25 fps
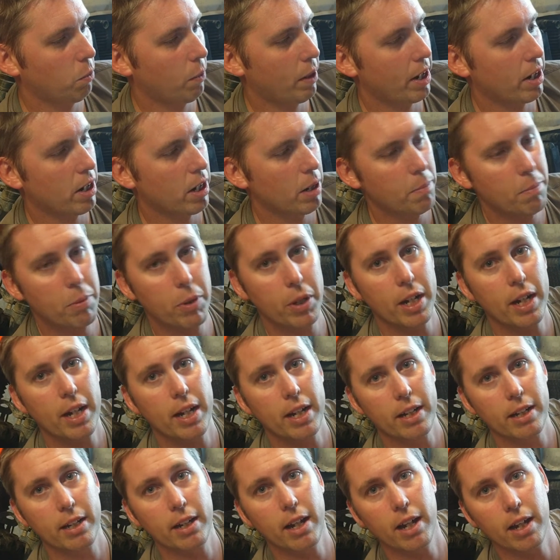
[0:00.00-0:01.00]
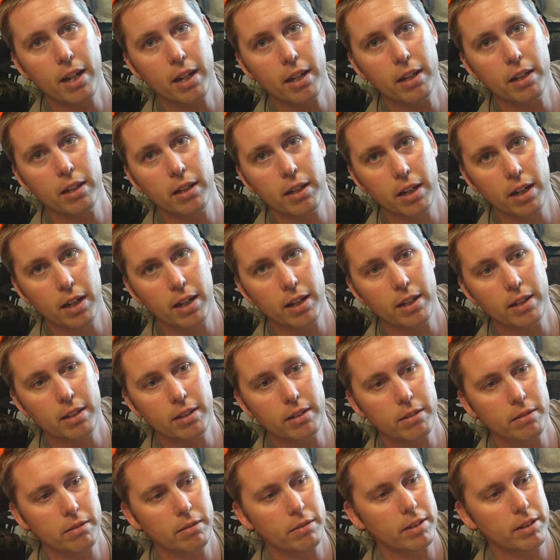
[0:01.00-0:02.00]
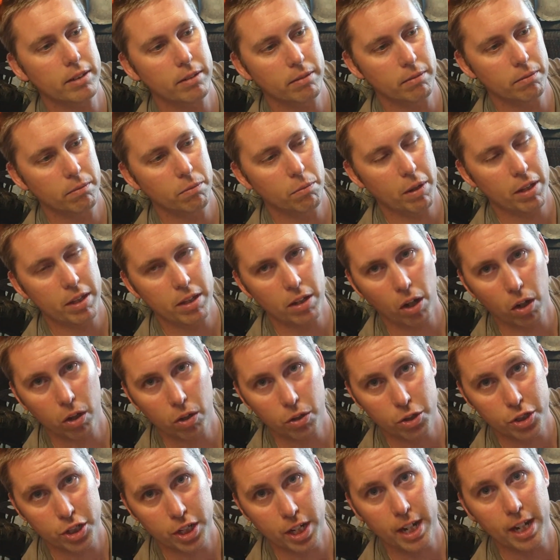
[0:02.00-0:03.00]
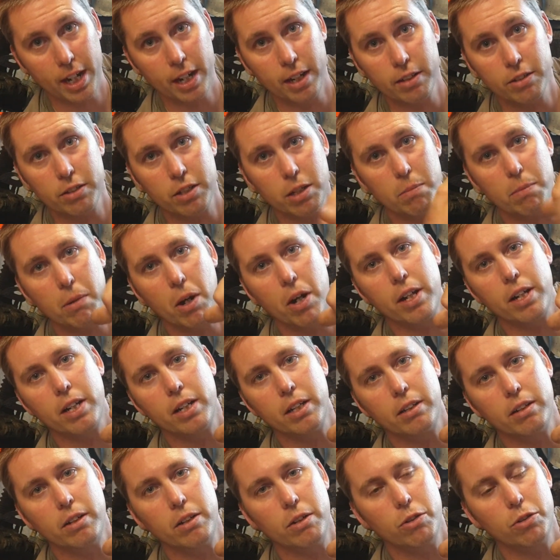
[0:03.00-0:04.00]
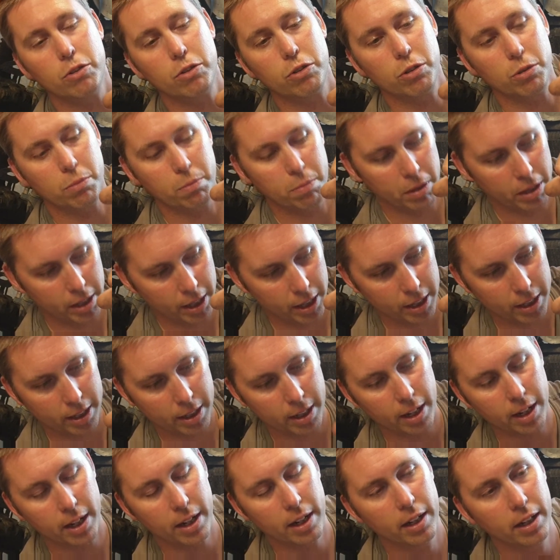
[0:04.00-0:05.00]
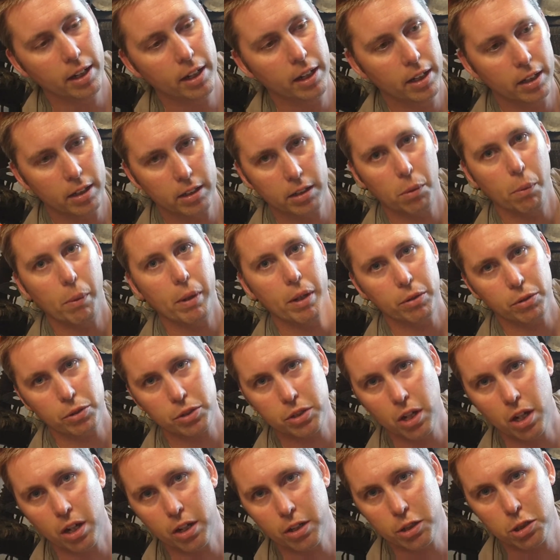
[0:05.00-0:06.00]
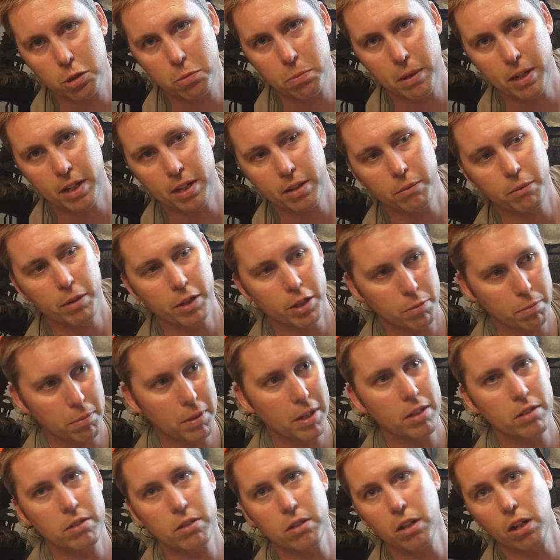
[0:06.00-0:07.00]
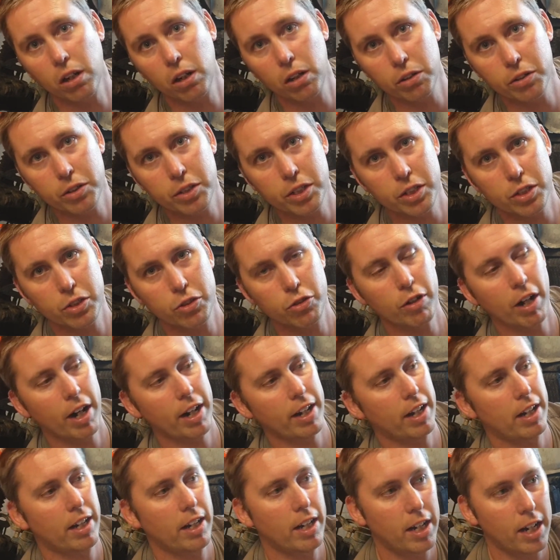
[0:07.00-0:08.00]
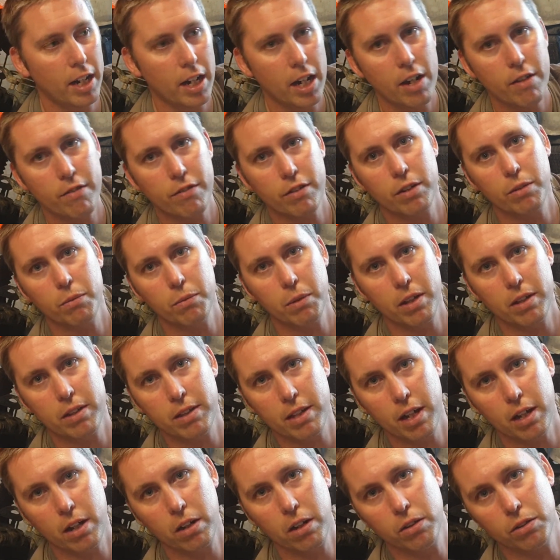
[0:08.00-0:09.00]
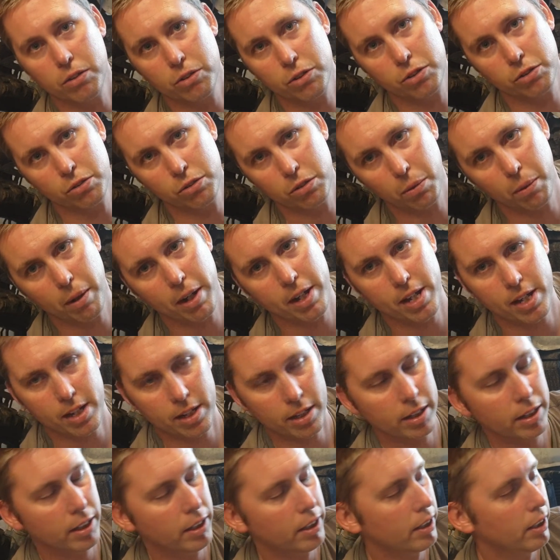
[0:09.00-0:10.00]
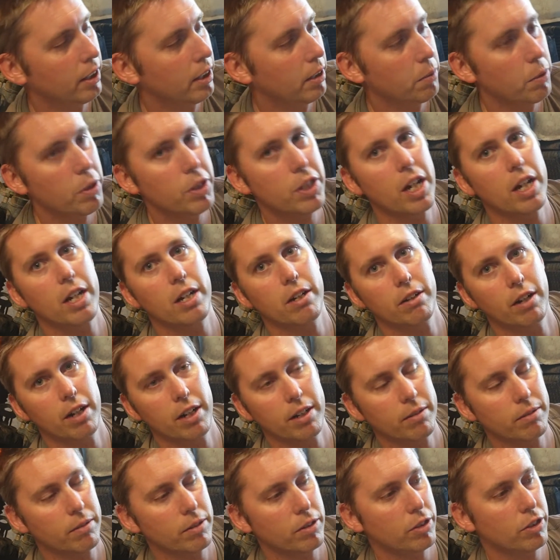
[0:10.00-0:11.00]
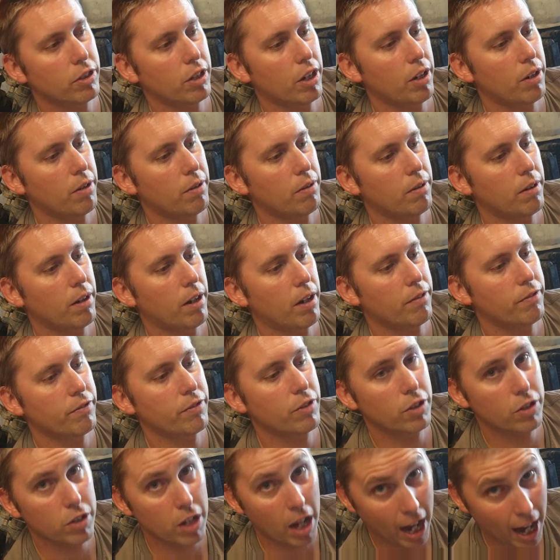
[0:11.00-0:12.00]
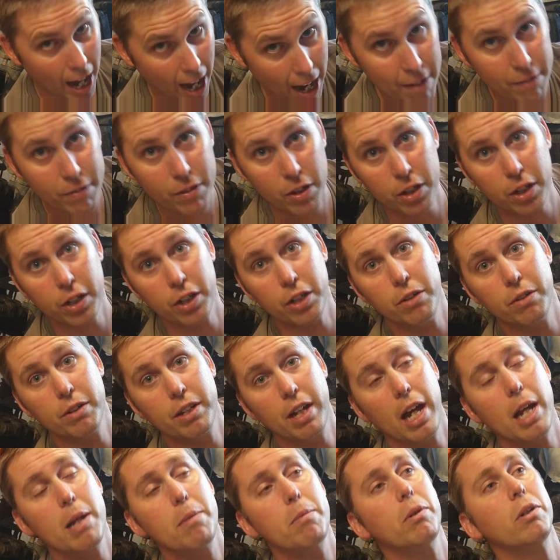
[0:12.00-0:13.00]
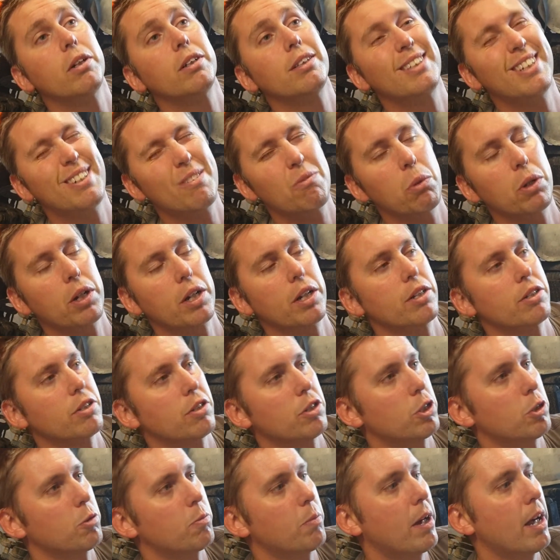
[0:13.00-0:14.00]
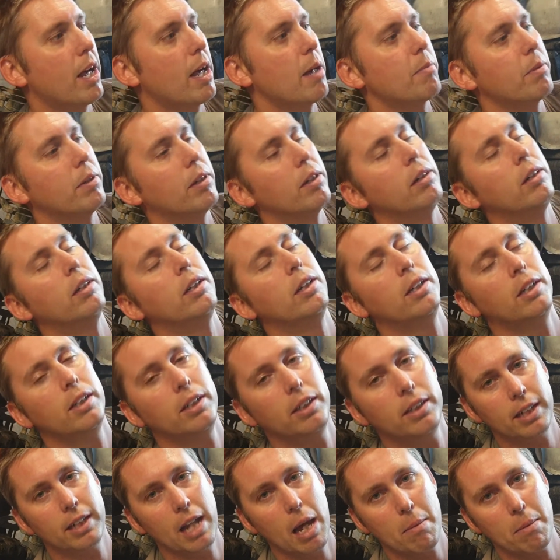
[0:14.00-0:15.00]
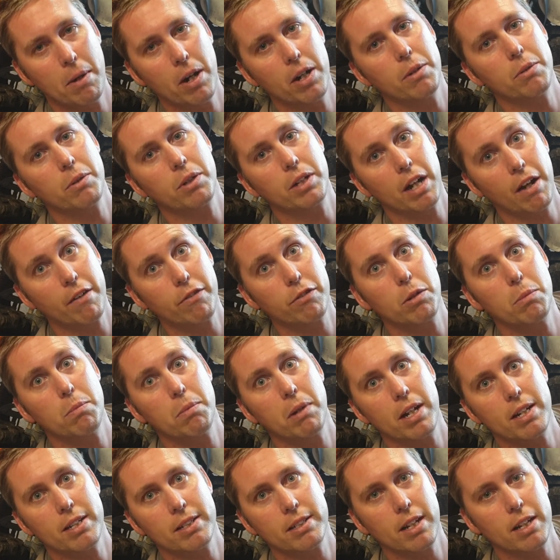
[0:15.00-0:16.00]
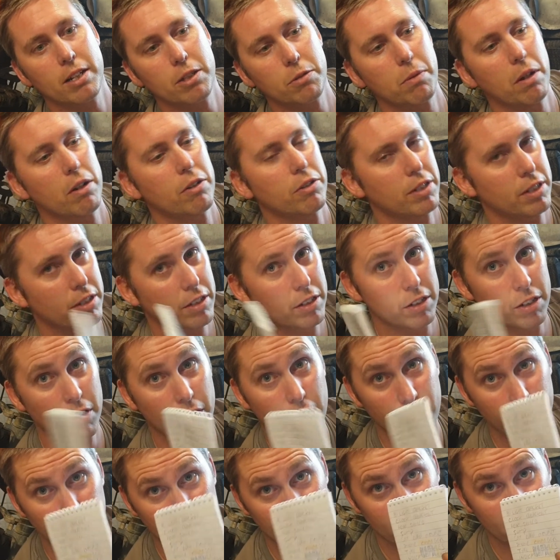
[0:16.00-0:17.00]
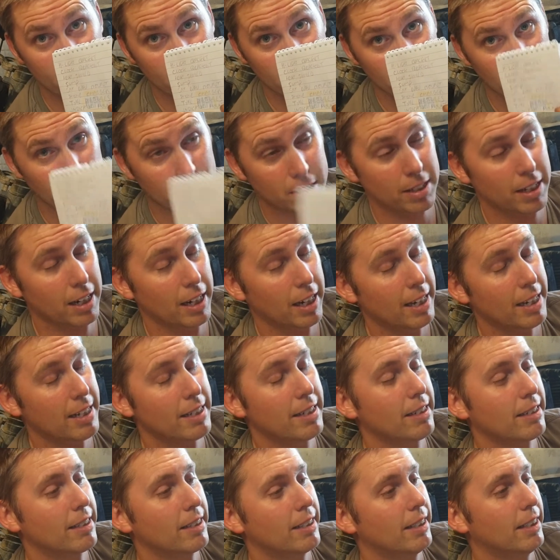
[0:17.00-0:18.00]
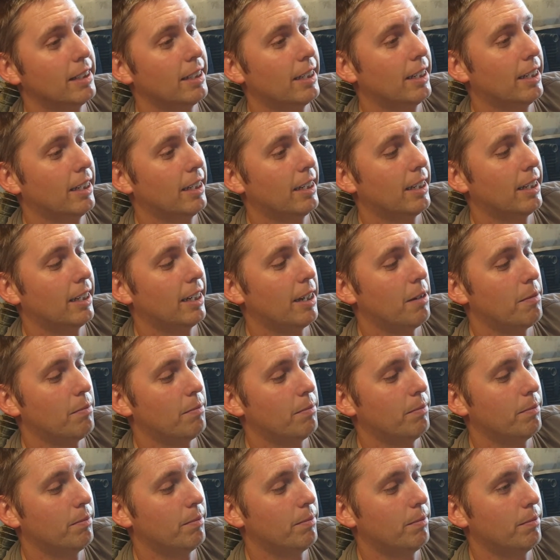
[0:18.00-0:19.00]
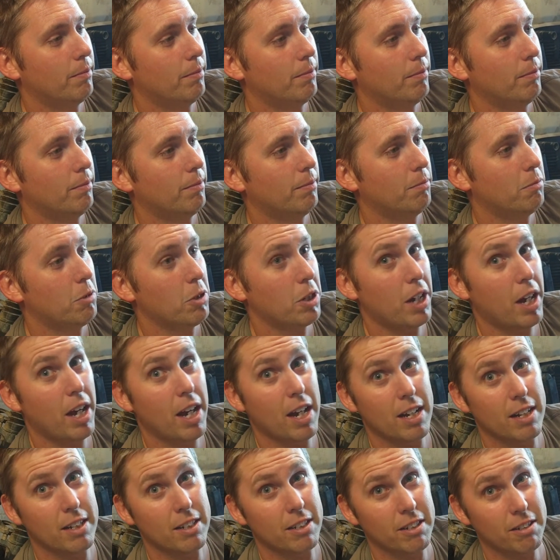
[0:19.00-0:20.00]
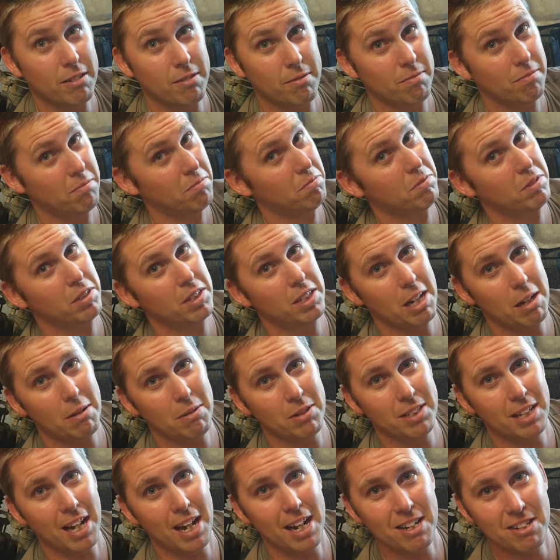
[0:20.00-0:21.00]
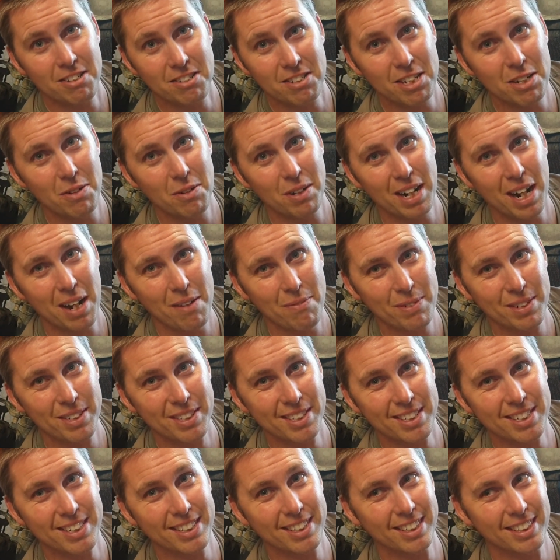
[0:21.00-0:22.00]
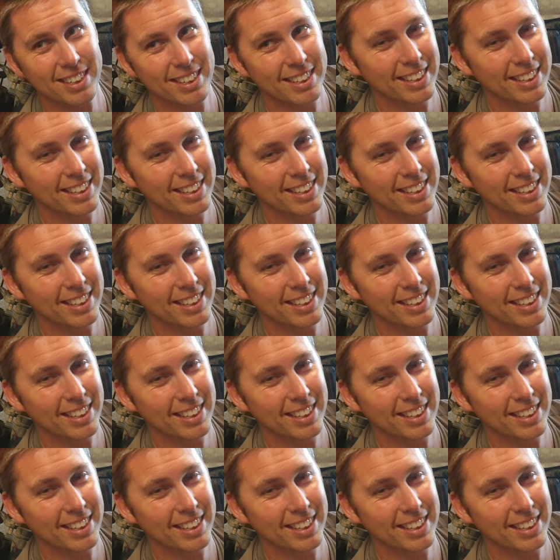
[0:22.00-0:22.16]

when I put it in gear and with the clutch in, so the bike in neutral, put it in gear, the wheel started spinning, which means that the clutch is dragging even with that clutch all the way in, which ain't great. So I have got a new cable. I did want it as a spare, but never mind, I'm going to have to replace that as well. So that's another thing I need to add to the list. But yeah, so keep staying and see what happens.